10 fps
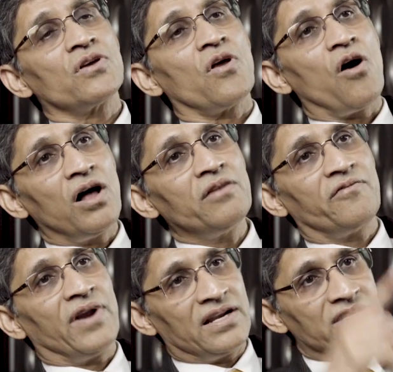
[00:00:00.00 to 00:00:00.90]
on all
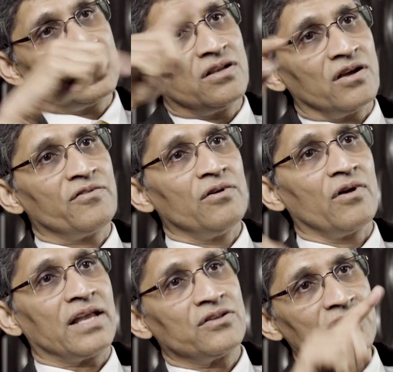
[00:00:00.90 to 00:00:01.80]
fronts, if you
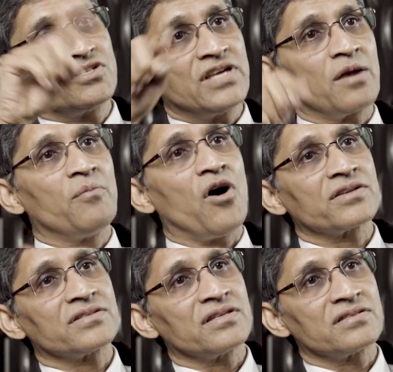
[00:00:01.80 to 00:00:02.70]
look at those check
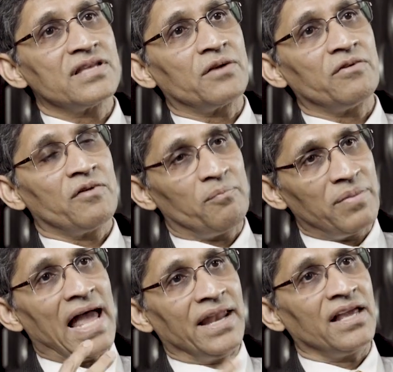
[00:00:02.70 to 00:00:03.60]
boxes that we were
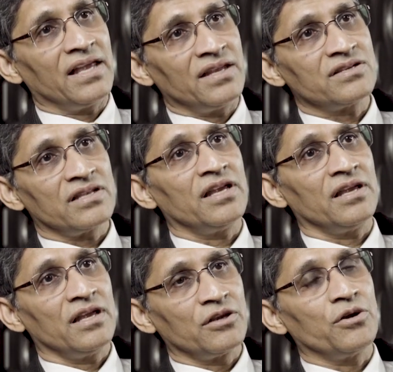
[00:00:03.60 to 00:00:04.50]
planning
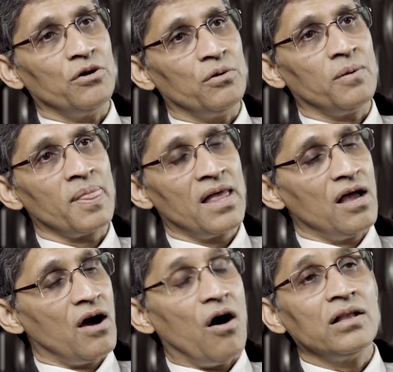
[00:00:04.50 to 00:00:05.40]
initially to do,
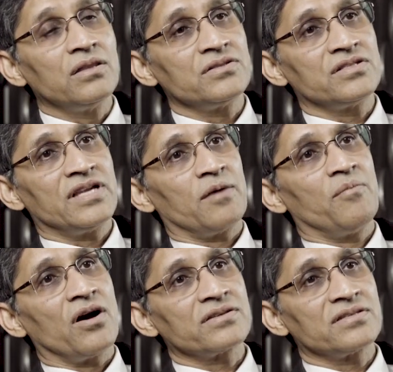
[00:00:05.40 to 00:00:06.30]
all those check
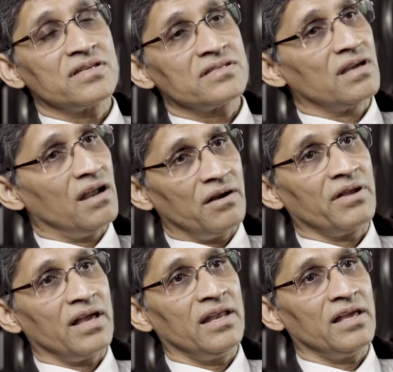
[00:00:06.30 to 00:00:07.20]
boxes
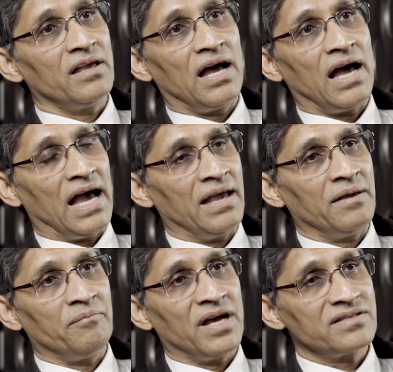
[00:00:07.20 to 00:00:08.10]
really,
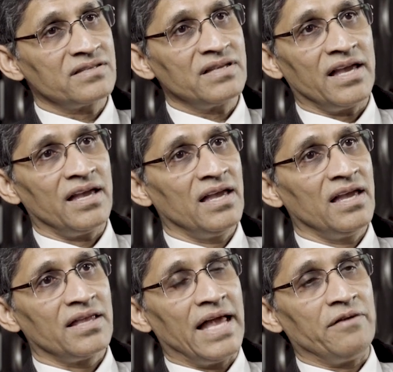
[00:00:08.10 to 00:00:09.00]
I must say
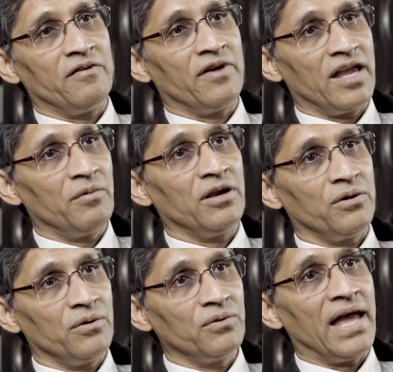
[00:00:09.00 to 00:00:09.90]
that we were able
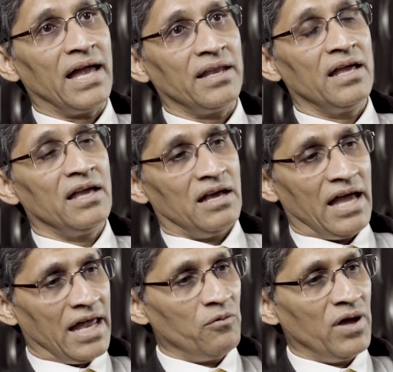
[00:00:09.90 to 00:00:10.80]
to do that.
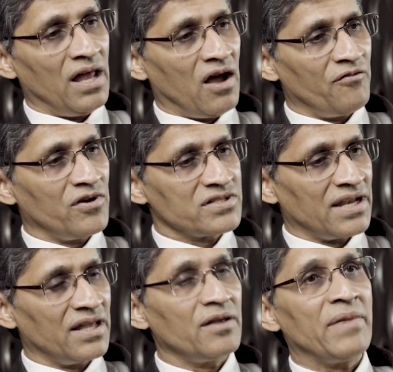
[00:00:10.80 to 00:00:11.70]
And
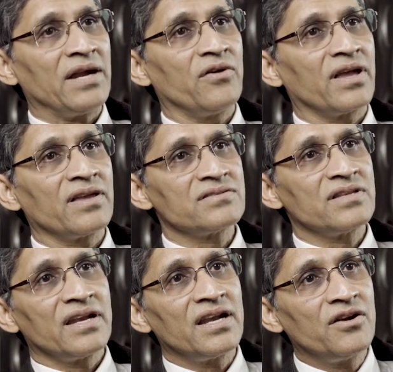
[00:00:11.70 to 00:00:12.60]
another metric is,
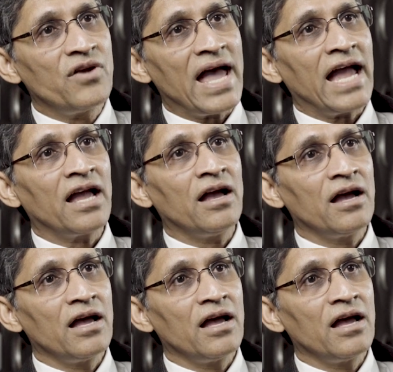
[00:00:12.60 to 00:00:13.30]
did it drag